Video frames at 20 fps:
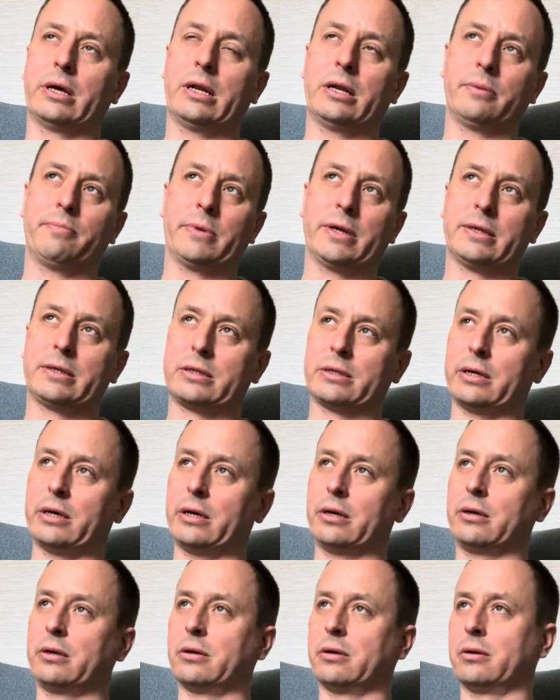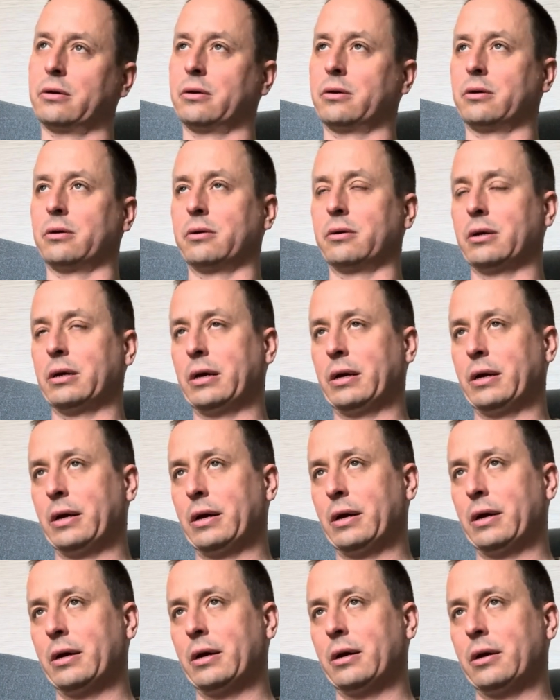elements, like
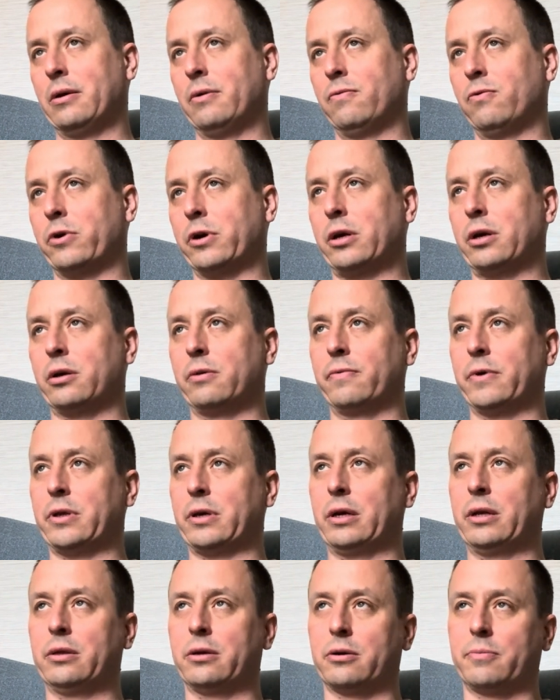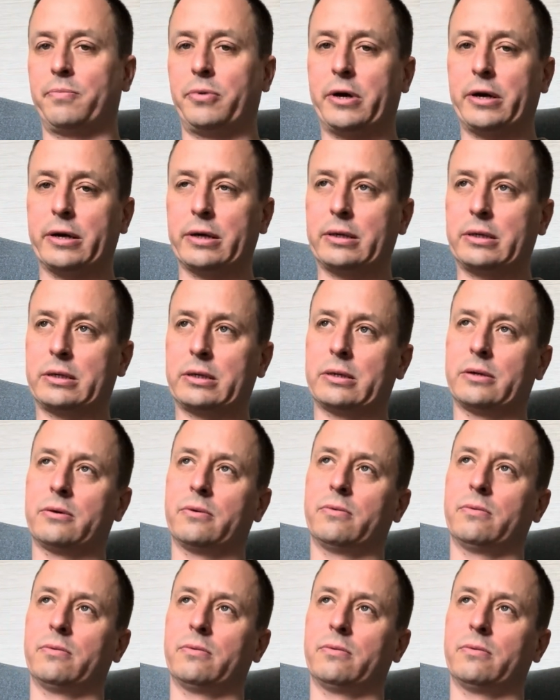working with inner parts,